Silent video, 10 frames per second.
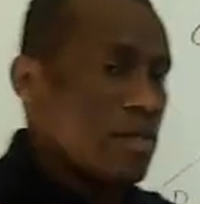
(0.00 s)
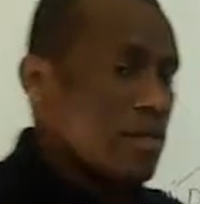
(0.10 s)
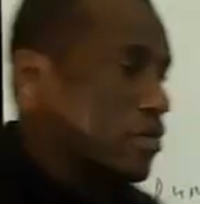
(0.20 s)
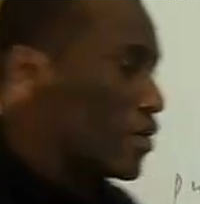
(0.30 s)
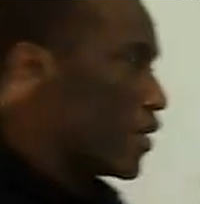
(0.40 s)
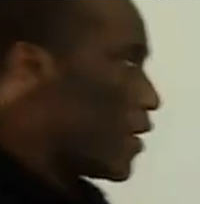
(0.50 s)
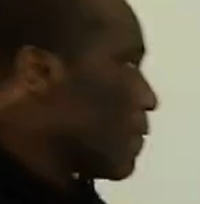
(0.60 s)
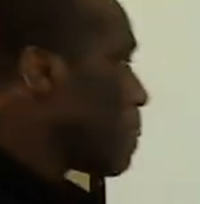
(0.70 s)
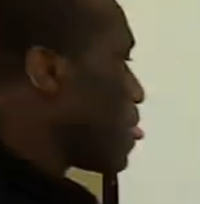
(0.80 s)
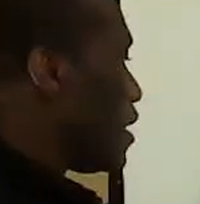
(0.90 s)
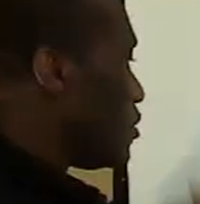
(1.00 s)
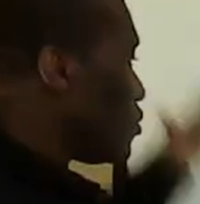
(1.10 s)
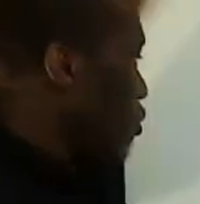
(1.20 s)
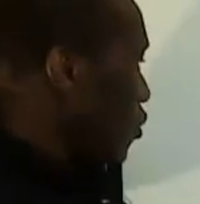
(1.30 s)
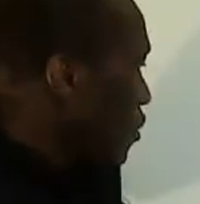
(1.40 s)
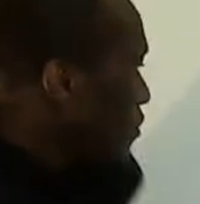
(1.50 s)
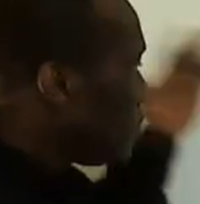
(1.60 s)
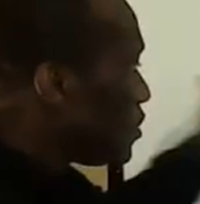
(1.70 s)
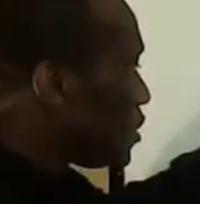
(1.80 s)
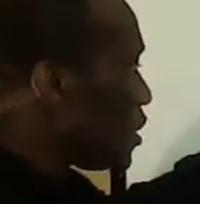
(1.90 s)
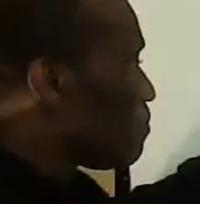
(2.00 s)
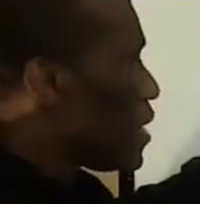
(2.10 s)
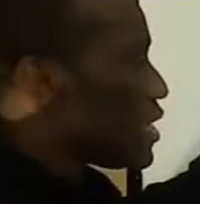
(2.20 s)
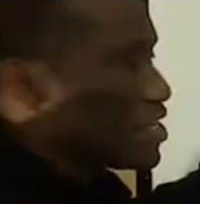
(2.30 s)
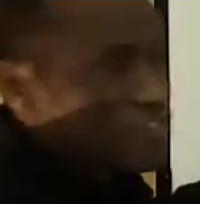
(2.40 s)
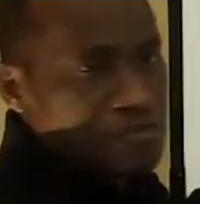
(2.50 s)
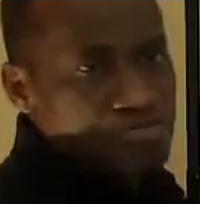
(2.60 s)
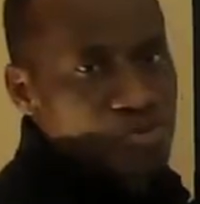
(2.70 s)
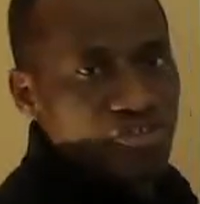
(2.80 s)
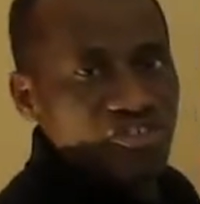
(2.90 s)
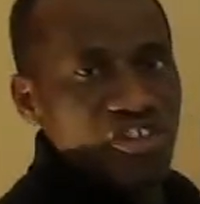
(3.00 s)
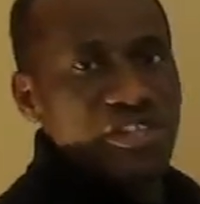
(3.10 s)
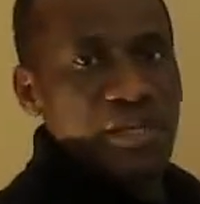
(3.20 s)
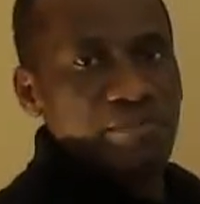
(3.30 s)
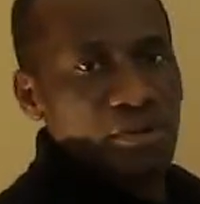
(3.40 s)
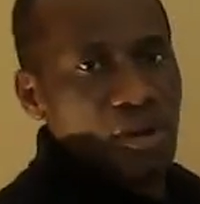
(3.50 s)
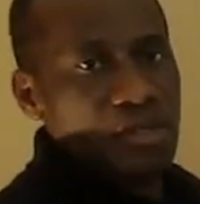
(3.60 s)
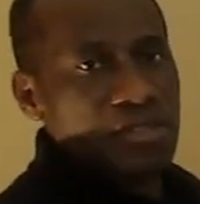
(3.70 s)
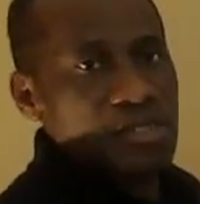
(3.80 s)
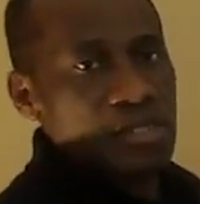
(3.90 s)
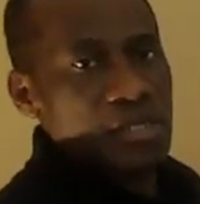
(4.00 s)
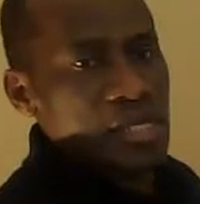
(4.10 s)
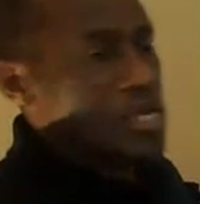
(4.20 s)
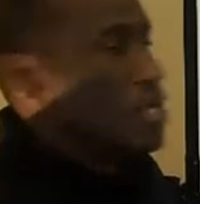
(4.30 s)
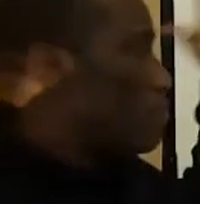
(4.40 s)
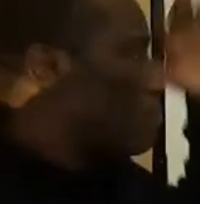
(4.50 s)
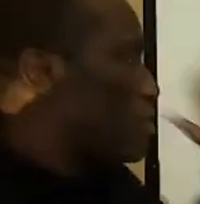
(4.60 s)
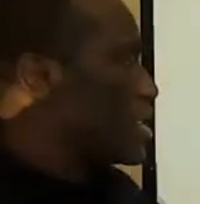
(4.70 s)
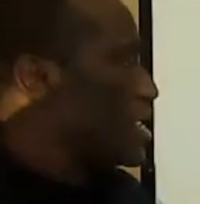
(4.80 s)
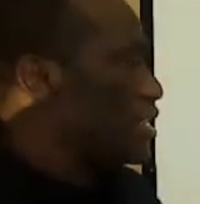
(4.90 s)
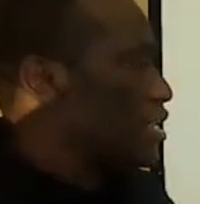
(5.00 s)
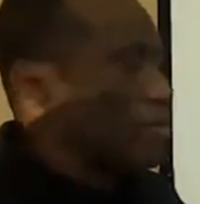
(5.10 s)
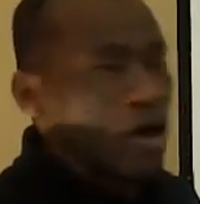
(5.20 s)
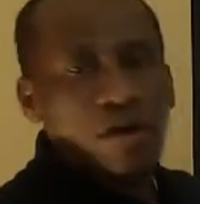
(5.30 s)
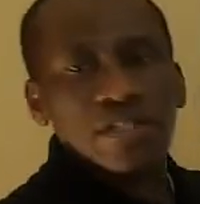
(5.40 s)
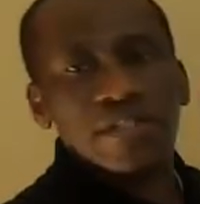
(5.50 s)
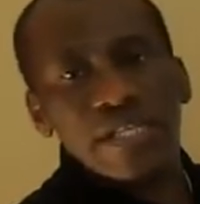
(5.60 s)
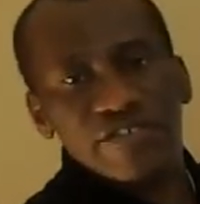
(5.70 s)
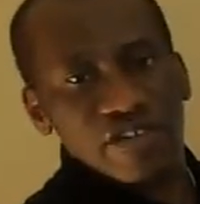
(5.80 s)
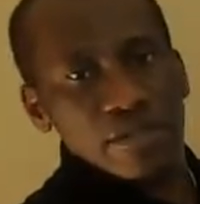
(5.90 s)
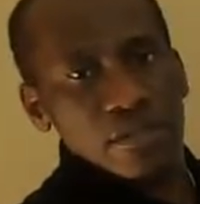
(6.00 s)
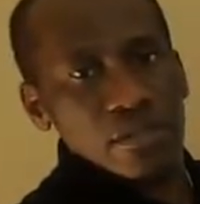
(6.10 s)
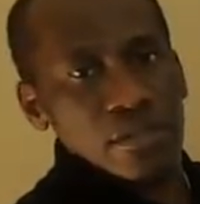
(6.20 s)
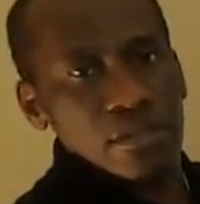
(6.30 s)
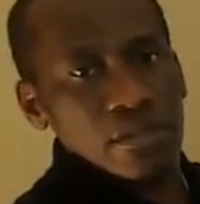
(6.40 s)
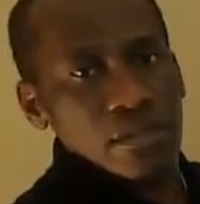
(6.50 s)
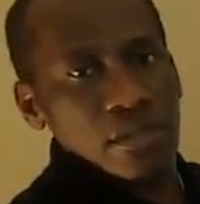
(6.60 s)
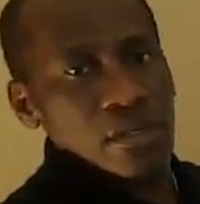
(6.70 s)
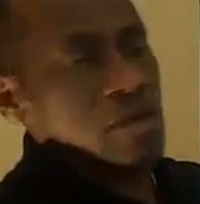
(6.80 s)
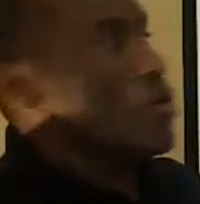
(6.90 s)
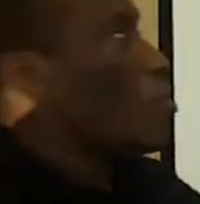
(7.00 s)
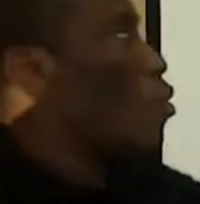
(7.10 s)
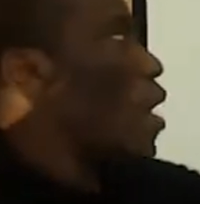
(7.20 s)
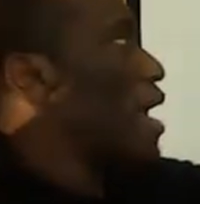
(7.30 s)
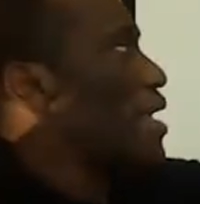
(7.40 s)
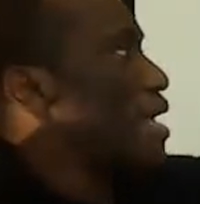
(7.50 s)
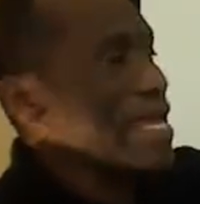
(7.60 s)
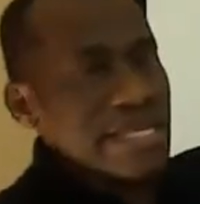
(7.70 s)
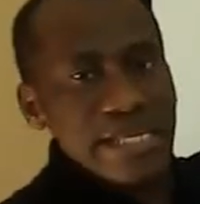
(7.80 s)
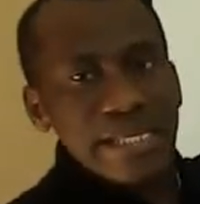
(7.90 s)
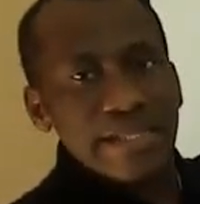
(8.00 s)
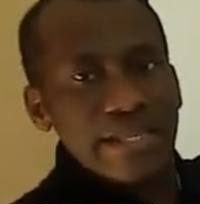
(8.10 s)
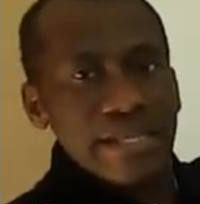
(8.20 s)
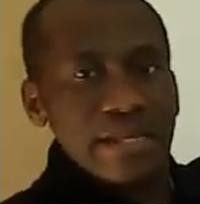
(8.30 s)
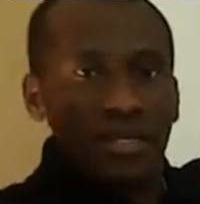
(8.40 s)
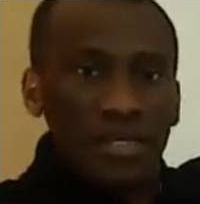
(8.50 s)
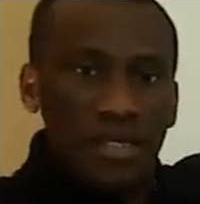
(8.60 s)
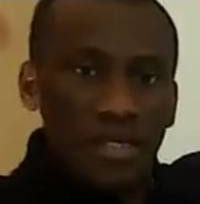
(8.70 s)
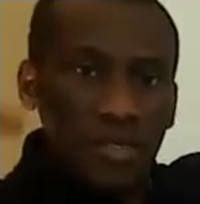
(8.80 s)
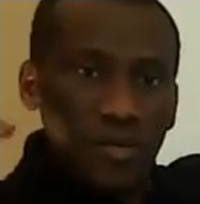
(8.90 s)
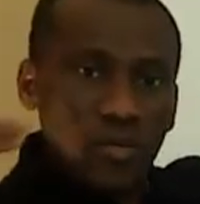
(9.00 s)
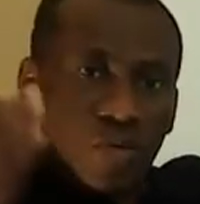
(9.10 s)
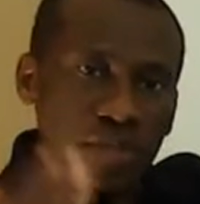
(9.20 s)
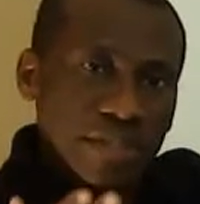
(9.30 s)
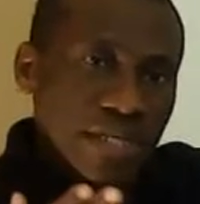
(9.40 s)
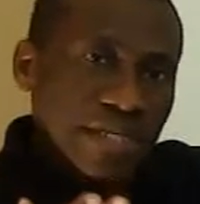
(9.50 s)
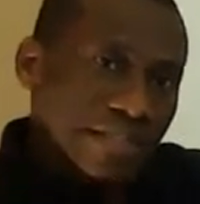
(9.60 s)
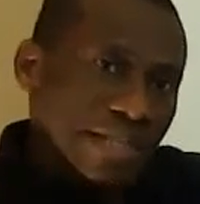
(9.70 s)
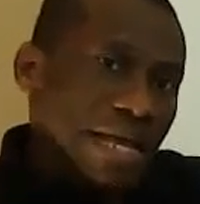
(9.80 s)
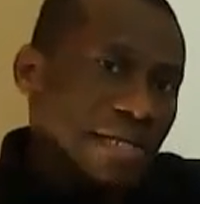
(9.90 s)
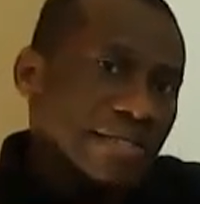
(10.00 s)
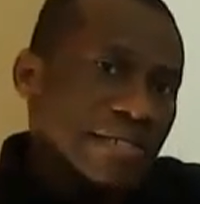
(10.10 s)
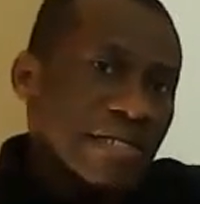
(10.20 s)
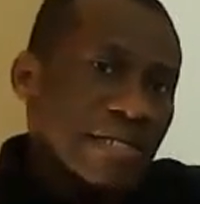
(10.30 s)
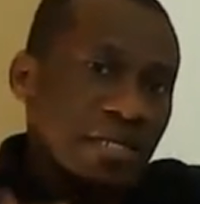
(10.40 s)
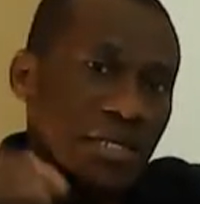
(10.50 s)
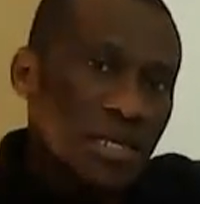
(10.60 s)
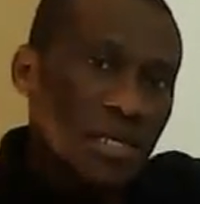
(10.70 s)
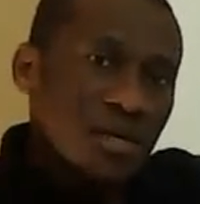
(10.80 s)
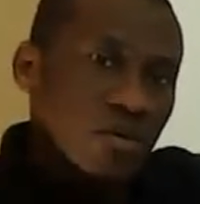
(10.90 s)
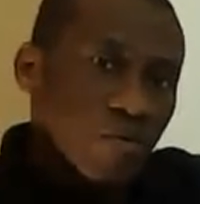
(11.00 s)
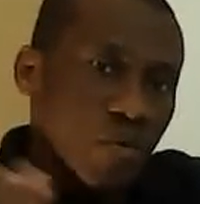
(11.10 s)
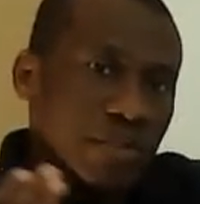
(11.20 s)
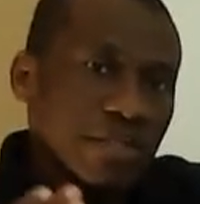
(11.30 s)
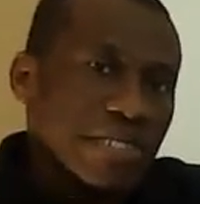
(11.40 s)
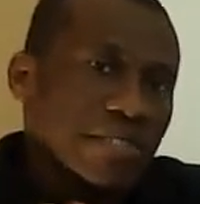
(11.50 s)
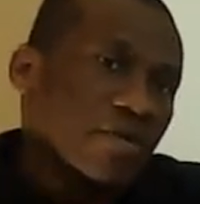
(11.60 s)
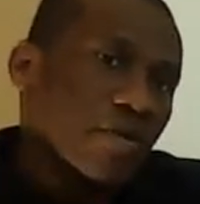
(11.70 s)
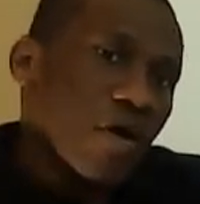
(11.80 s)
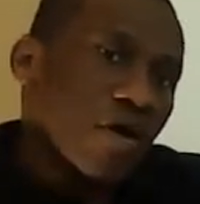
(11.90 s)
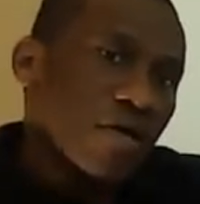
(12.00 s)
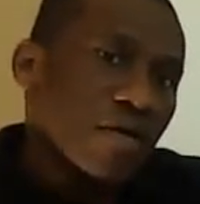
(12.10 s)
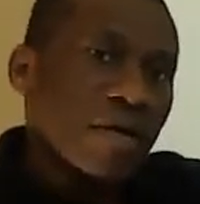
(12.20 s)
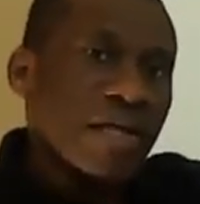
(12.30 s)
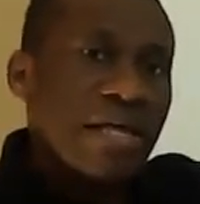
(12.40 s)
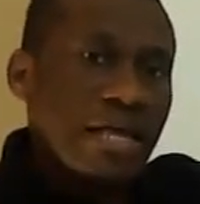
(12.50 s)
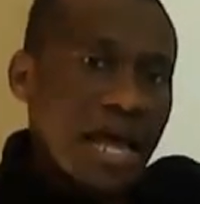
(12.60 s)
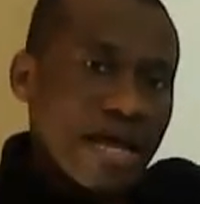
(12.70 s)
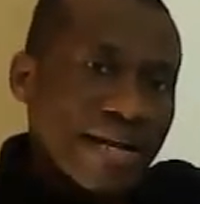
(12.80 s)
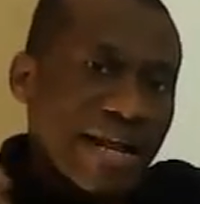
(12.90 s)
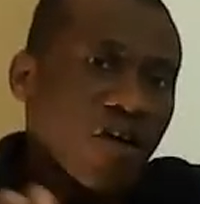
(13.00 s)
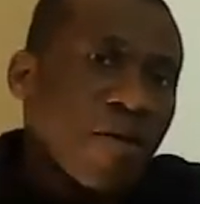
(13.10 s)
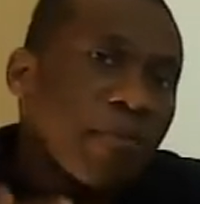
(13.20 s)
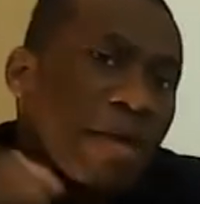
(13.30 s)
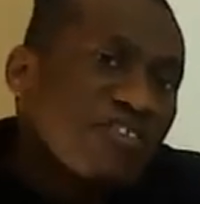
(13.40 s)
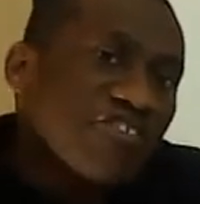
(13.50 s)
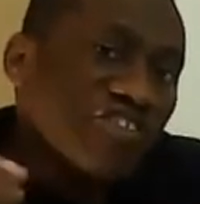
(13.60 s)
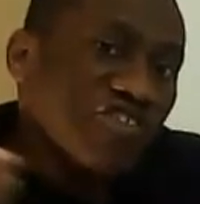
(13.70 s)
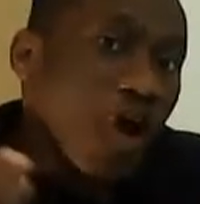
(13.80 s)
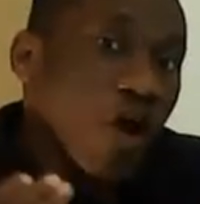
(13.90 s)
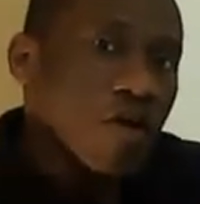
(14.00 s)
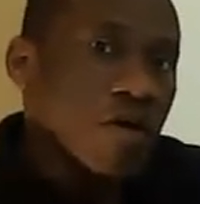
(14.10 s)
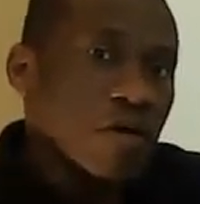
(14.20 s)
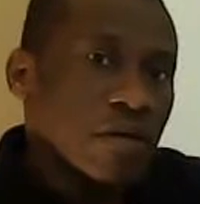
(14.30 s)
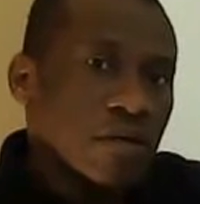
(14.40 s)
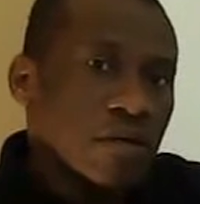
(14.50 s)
Okay, so CPR is pushing the blood, bringing in oxygen, while AED would dictate what is wrong and recommend shock.